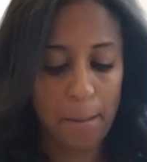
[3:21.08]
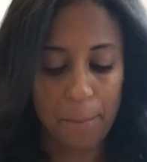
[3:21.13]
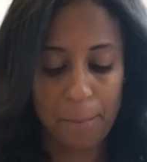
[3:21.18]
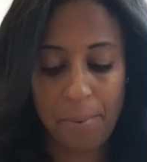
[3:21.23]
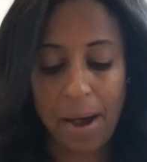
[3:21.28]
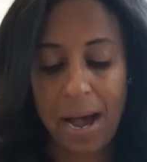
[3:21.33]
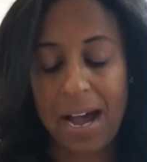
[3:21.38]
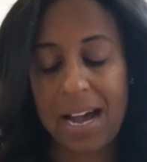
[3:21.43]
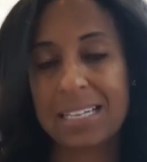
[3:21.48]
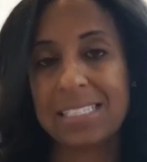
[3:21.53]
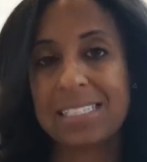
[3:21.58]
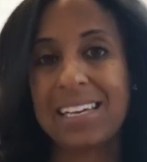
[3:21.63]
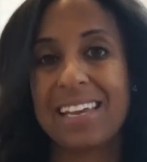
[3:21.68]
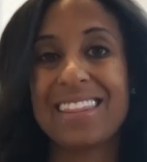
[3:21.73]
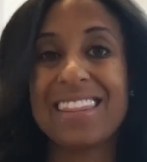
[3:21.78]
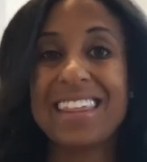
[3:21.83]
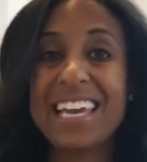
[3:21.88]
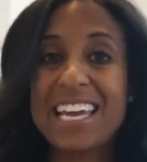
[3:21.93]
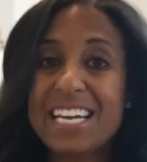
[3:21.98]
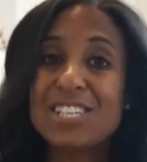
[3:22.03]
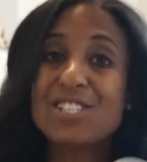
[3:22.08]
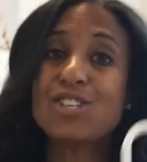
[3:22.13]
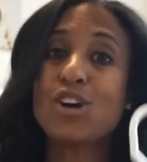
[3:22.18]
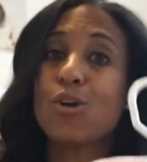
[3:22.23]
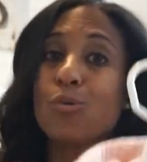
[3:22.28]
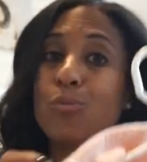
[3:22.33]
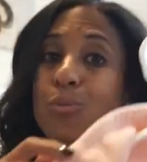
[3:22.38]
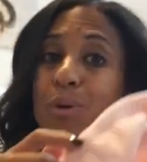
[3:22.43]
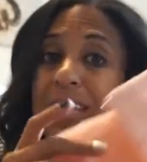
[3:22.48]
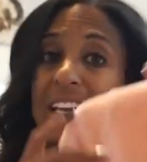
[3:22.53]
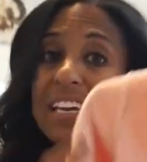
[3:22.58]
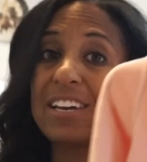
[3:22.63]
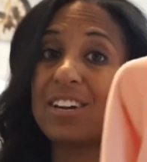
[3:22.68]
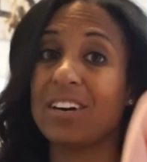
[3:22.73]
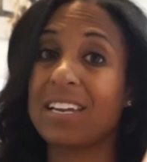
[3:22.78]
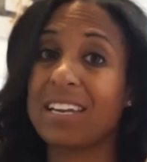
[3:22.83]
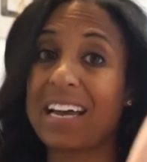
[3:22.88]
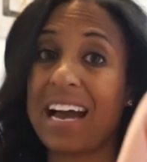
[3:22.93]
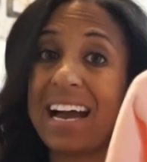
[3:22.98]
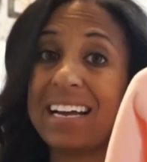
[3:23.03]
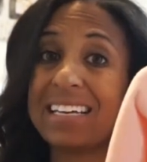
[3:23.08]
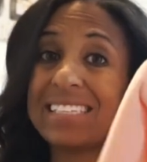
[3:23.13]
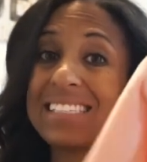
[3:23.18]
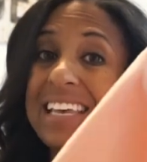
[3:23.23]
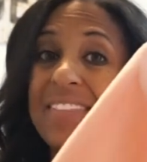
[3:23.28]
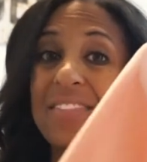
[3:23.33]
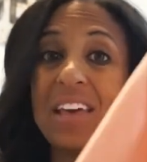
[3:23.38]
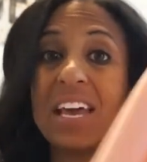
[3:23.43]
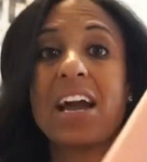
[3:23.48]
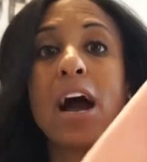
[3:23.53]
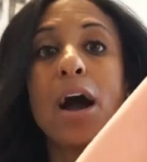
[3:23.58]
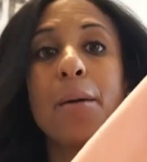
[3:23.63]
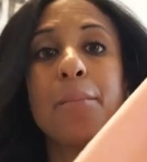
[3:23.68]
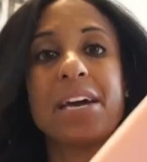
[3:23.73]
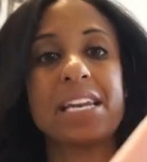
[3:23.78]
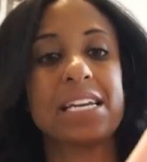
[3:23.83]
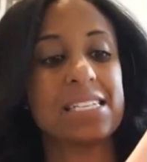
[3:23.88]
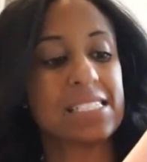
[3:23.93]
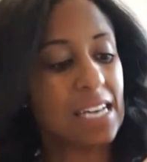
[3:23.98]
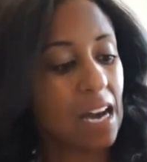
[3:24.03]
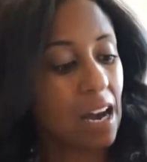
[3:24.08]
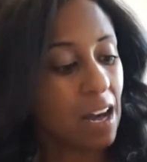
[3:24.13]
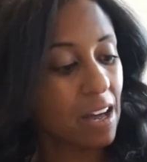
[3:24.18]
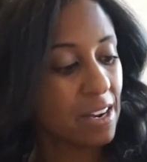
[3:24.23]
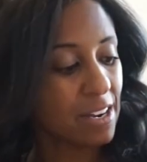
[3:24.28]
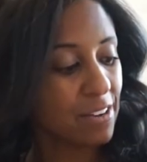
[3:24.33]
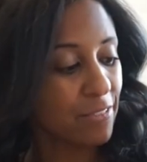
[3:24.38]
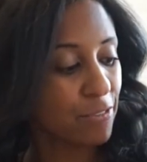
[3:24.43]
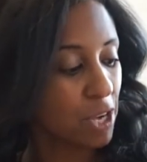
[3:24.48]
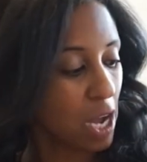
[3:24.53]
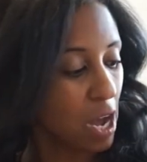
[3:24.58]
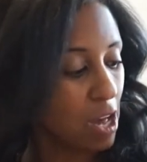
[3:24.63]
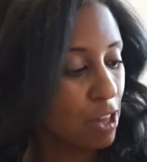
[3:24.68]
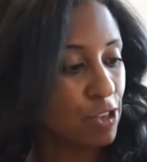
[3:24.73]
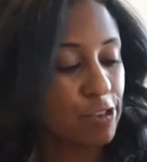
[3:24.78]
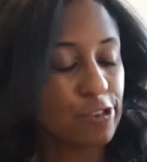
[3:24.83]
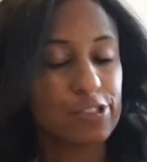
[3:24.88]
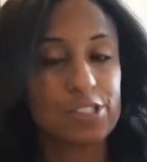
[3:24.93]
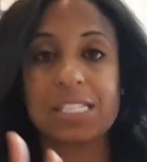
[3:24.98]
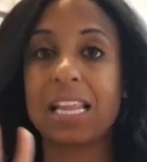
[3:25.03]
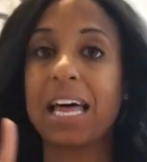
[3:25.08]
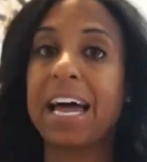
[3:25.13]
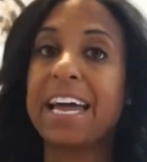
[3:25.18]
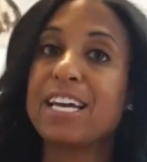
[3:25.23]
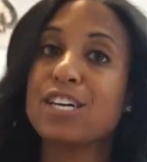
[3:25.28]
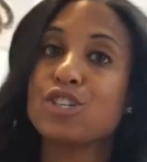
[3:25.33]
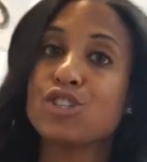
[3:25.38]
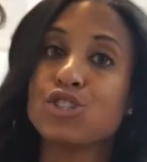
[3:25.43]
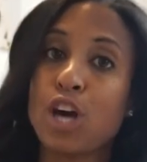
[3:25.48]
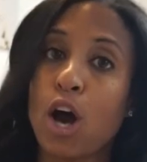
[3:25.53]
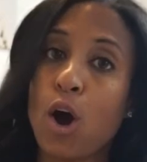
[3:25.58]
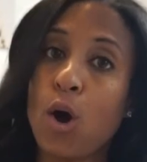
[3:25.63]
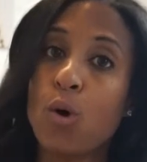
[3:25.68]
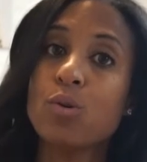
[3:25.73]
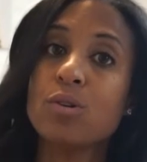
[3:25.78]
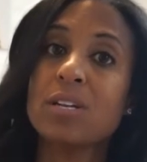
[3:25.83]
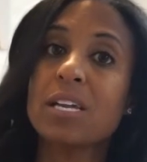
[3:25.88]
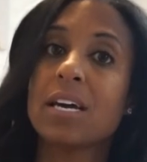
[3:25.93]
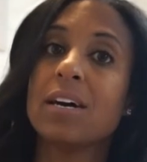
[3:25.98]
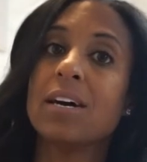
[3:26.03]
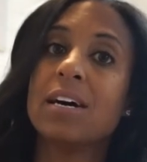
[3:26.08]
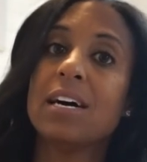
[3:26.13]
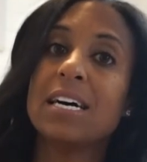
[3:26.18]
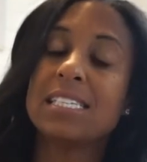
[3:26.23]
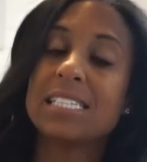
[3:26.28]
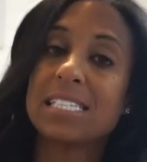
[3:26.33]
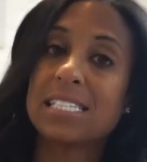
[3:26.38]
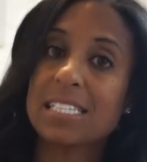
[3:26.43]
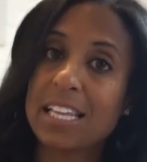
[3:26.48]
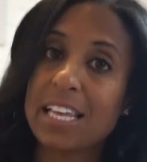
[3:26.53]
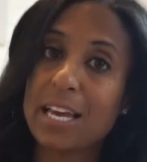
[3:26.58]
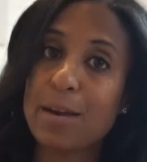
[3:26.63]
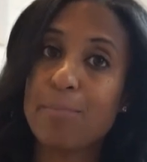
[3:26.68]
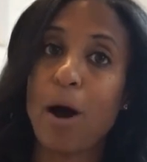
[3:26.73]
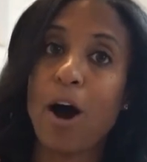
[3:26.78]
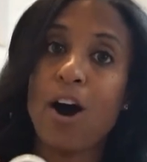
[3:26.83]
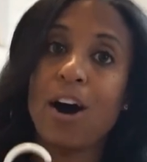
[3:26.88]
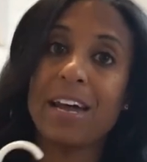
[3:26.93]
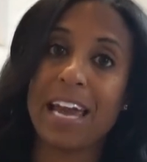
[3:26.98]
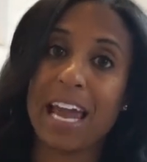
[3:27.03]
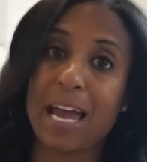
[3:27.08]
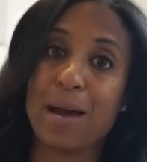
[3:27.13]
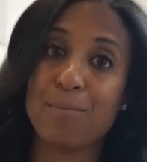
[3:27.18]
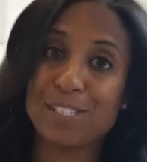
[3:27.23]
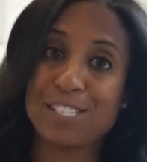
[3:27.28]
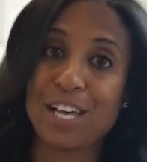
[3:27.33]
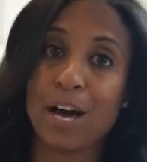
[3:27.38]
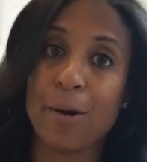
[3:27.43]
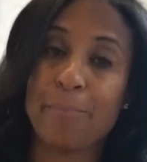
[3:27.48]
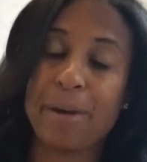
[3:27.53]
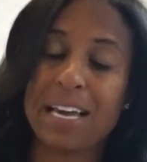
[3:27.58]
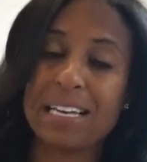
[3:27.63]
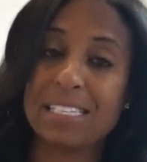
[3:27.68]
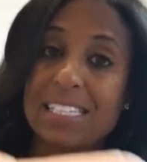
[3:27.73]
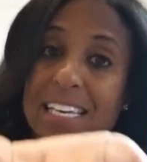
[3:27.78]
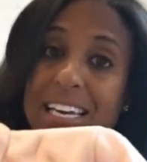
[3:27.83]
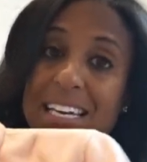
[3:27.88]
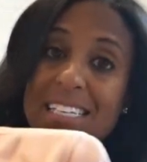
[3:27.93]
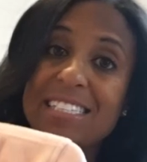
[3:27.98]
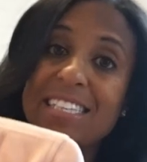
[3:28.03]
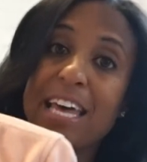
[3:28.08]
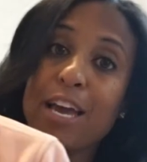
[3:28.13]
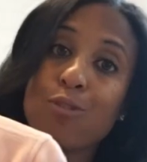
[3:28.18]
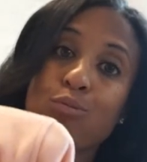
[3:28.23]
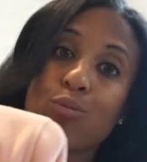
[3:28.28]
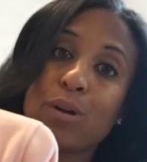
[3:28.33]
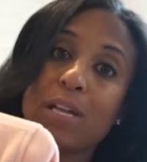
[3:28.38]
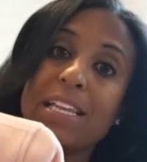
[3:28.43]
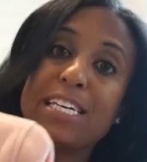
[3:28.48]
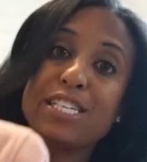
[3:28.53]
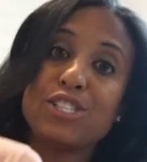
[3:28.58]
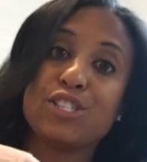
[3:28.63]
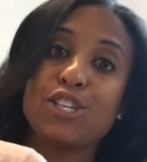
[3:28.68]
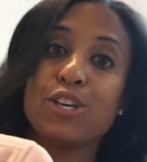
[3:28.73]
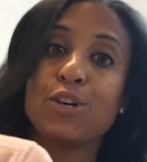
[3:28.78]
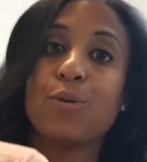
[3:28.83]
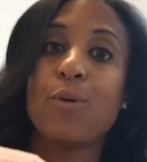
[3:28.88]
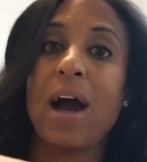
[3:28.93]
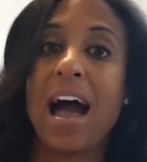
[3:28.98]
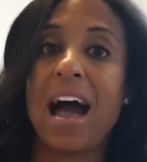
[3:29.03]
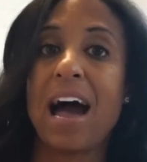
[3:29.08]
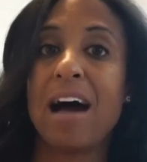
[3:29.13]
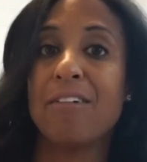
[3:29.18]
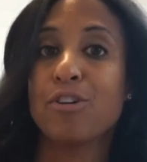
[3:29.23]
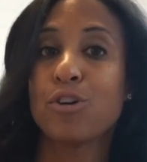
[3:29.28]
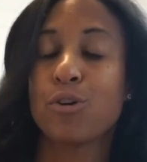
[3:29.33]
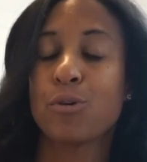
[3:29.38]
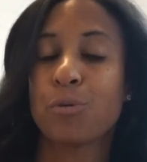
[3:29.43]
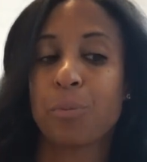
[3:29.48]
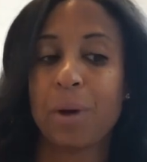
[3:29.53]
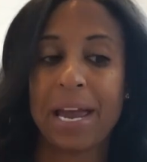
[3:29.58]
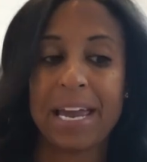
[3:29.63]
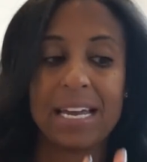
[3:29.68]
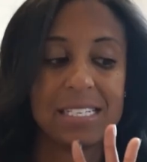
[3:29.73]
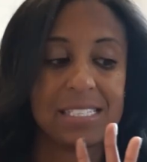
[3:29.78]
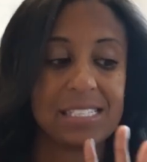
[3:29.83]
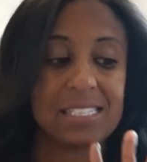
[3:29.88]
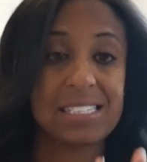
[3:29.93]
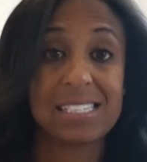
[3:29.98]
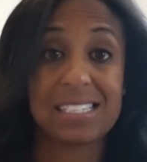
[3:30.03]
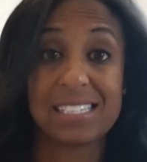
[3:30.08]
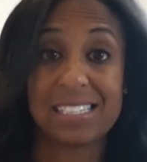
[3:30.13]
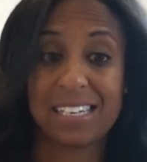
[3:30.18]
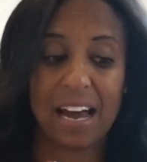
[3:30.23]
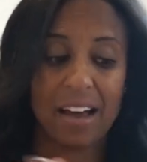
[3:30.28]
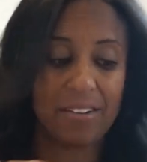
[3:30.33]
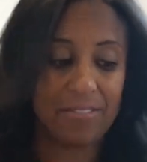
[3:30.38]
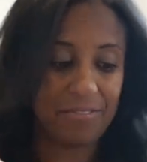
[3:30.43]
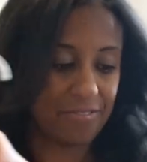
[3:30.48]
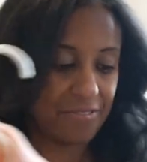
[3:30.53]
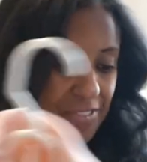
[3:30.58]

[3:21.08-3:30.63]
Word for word: but these are really good, guys, and they come in a ton of colors. Like, don't sleep on Amazon Basics. They really do have great stuff.